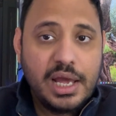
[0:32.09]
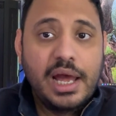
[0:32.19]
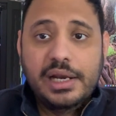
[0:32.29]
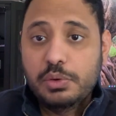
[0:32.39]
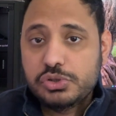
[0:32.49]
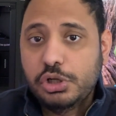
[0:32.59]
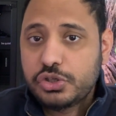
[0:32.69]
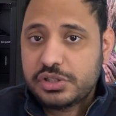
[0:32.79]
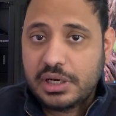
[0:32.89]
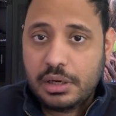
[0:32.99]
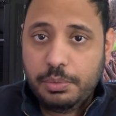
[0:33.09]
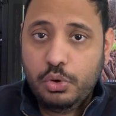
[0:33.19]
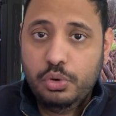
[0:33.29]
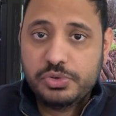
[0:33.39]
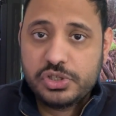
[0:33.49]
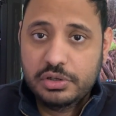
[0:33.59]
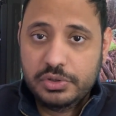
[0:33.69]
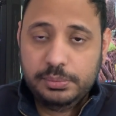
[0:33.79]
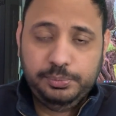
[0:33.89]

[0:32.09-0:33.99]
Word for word: and I was also setting up a home server